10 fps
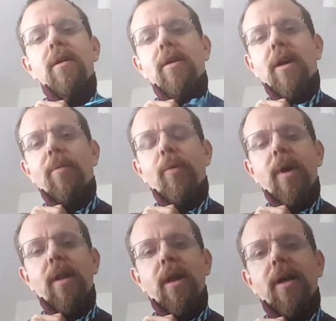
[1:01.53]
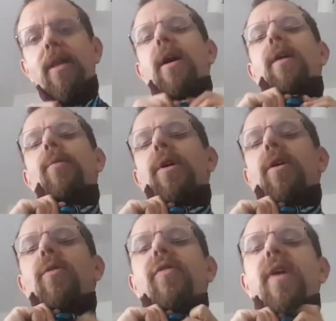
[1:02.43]
you come around like that. I'm going to
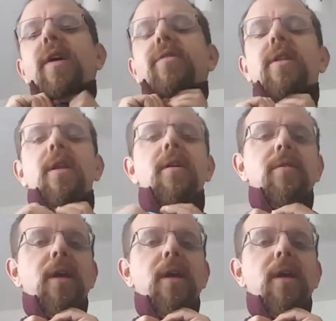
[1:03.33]
go fast and then I'll